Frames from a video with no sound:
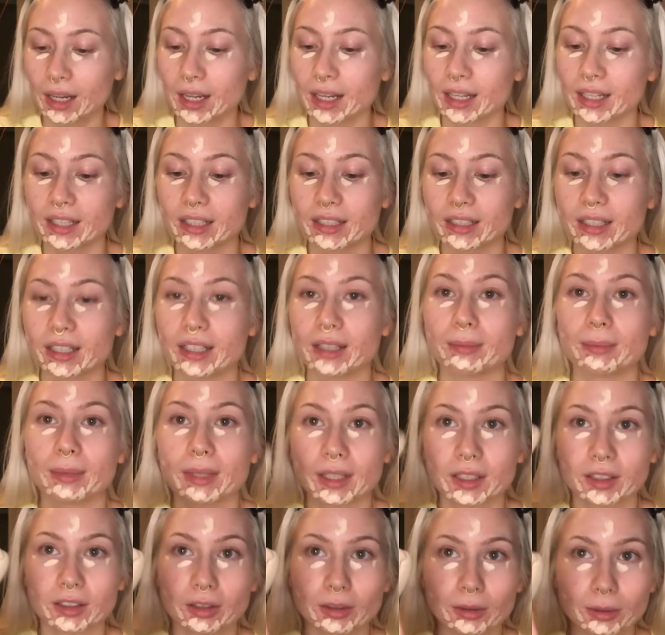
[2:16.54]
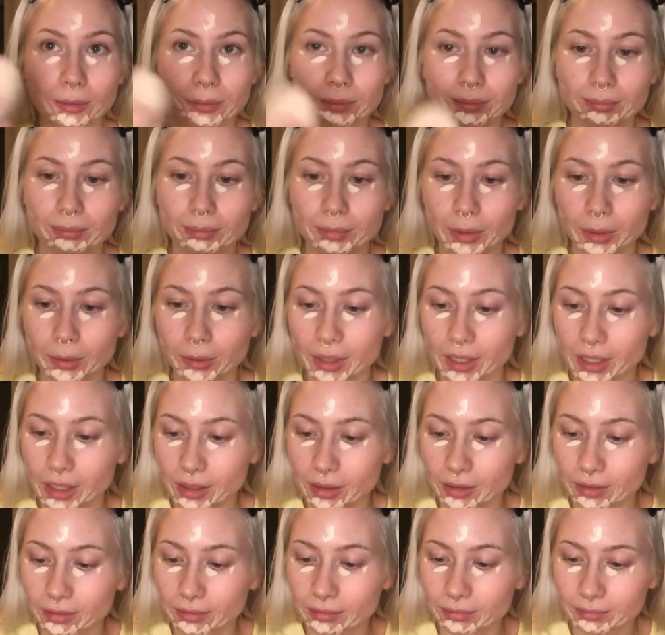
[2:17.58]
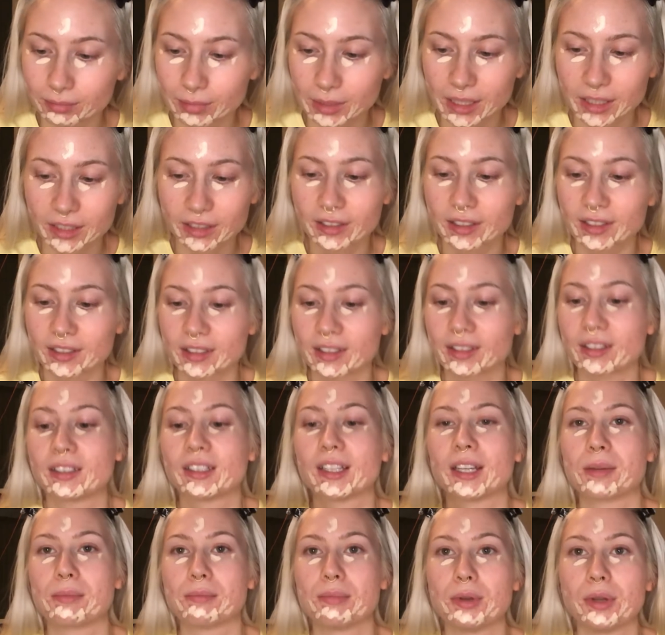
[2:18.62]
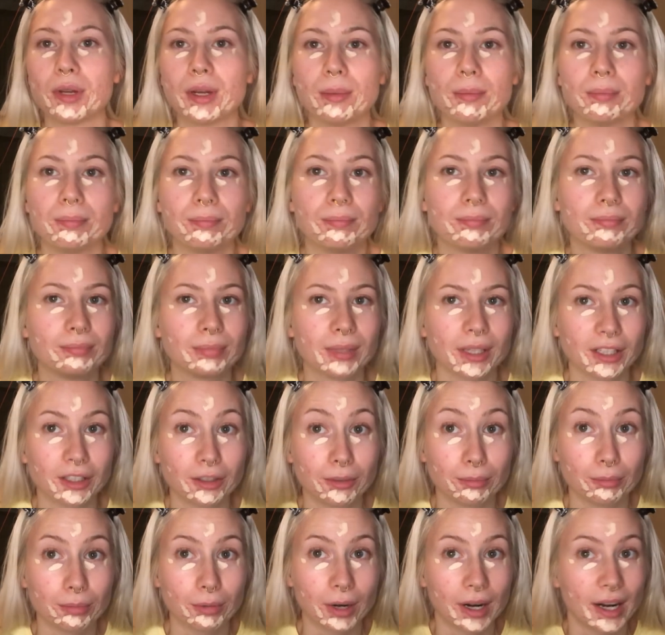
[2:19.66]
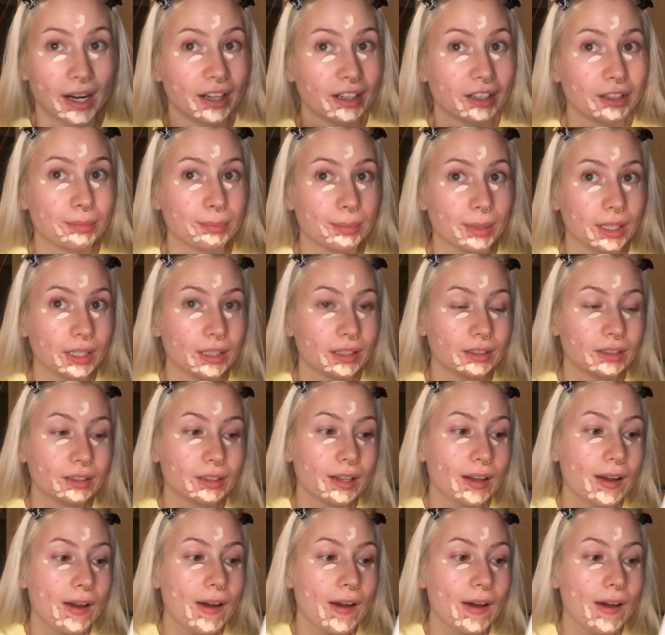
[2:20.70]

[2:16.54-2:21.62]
I'm gonna take my little beauty blender. This isn't like beauty blender brand, but